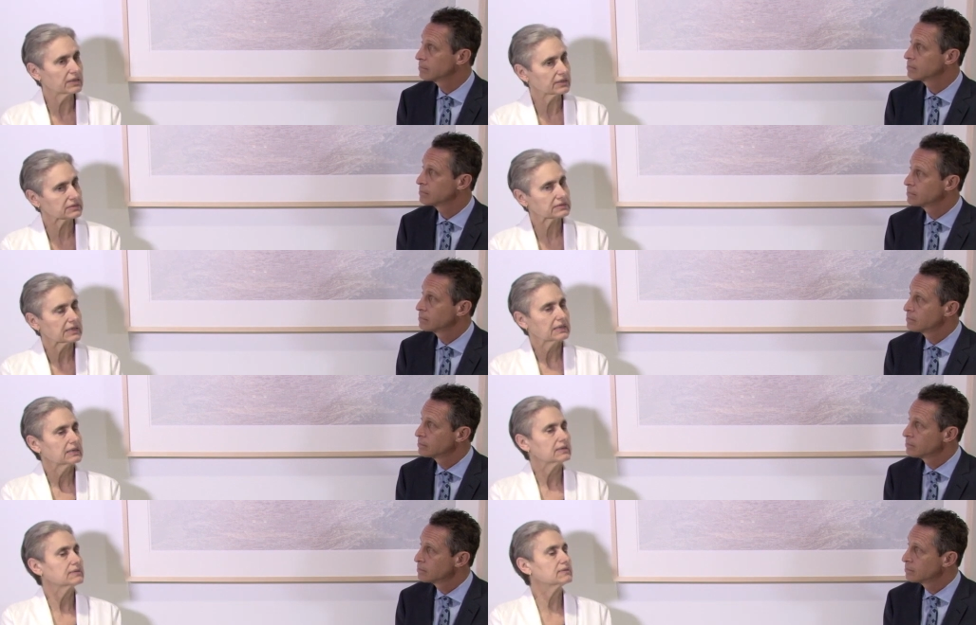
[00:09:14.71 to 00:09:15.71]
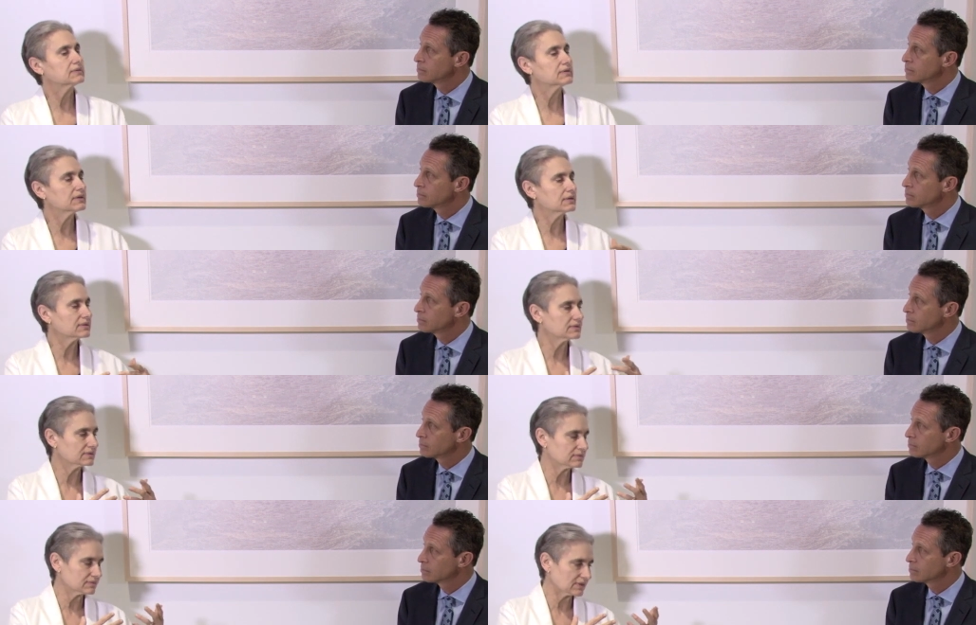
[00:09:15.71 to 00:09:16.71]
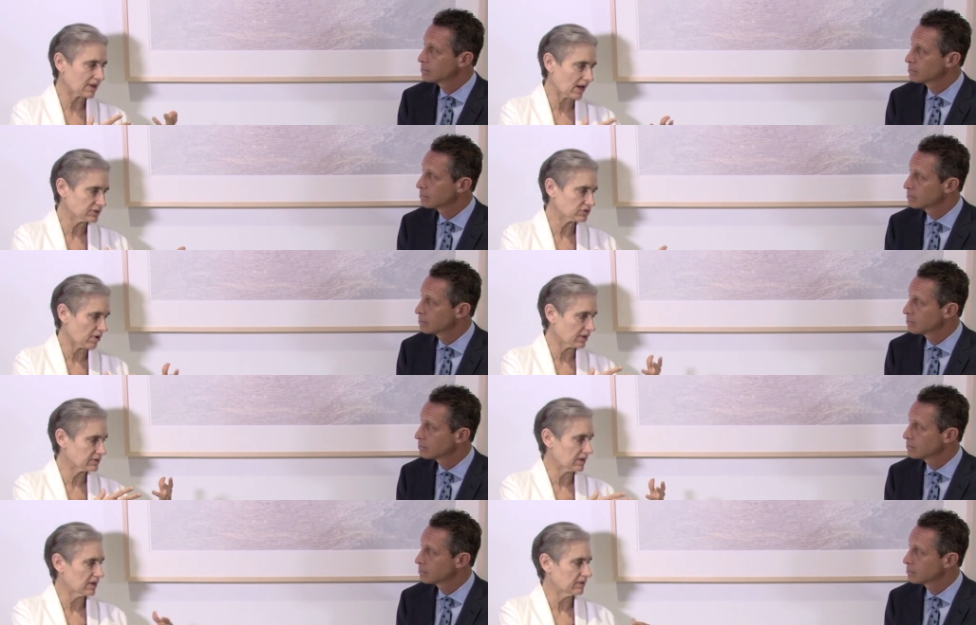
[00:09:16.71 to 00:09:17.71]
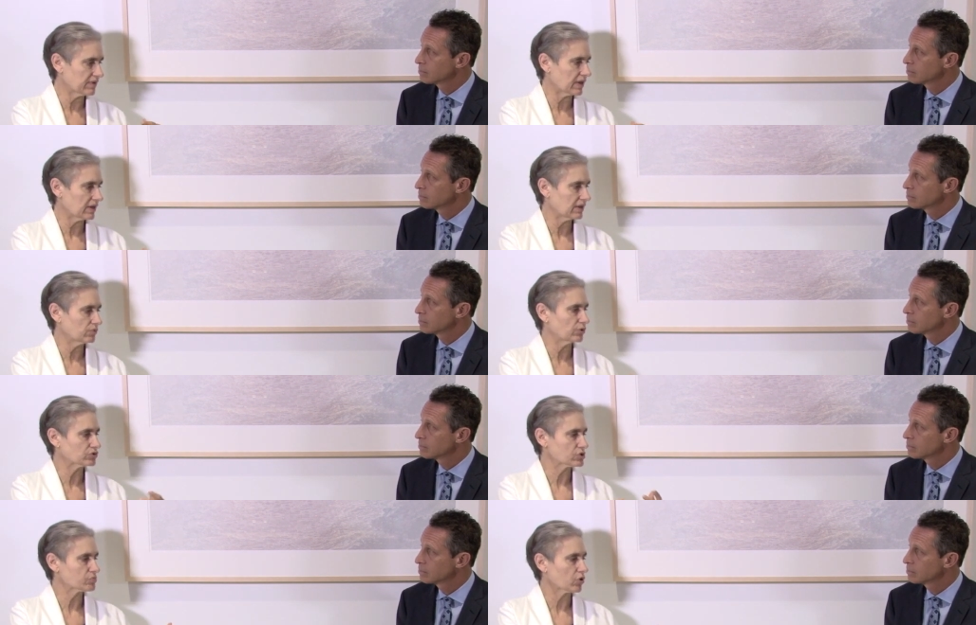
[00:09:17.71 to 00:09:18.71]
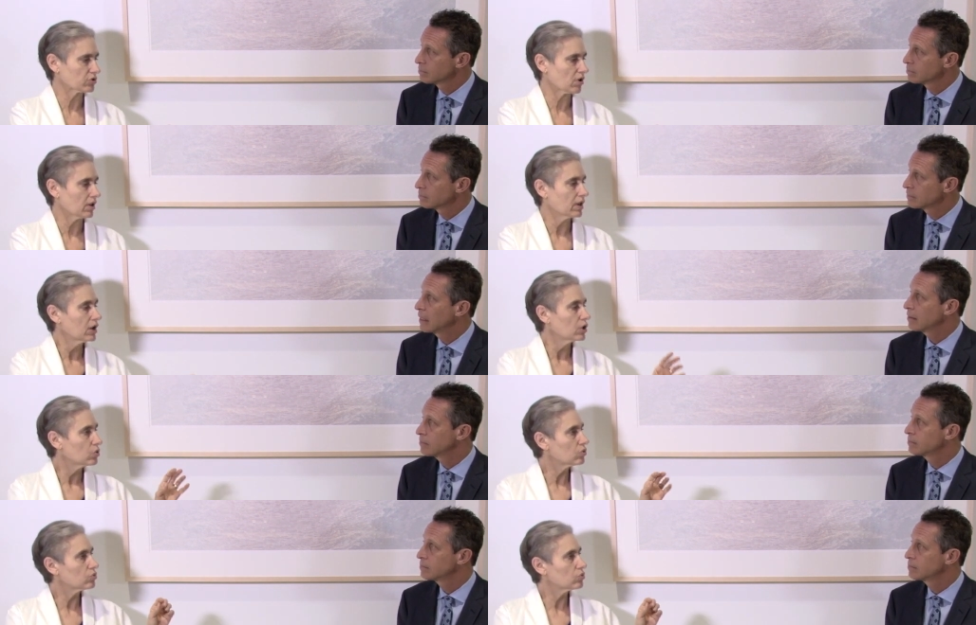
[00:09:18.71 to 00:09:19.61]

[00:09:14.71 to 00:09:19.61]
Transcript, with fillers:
Speaker 1: this in the construct of a research protocol. Yeah.